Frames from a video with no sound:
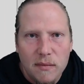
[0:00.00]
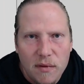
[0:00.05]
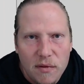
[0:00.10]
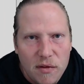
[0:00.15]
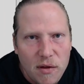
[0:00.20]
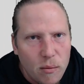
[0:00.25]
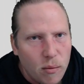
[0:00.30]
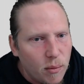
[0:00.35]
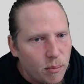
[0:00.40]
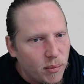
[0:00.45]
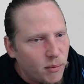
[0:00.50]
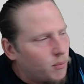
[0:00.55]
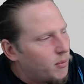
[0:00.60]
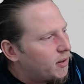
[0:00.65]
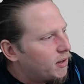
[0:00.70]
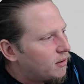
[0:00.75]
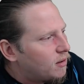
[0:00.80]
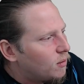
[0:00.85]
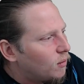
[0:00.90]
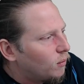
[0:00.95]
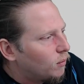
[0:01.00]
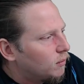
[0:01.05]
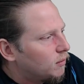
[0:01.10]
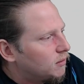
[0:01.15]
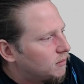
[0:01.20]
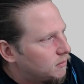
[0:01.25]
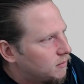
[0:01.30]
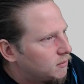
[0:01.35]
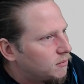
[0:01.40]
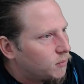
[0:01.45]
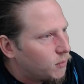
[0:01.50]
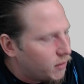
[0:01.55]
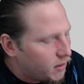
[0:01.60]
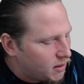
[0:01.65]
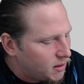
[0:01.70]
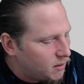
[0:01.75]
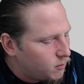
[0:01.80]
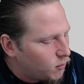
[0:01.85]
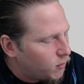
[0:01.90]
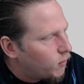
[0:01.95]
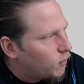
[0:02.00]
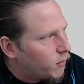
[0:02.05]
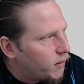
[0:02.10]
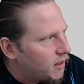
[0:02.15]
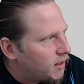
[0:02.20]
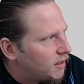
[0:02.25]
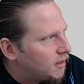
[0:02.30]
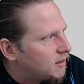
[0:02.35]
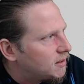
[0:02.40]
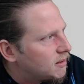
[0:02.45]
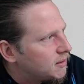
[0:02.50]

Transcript: That would be pretty cool, wouldn't it?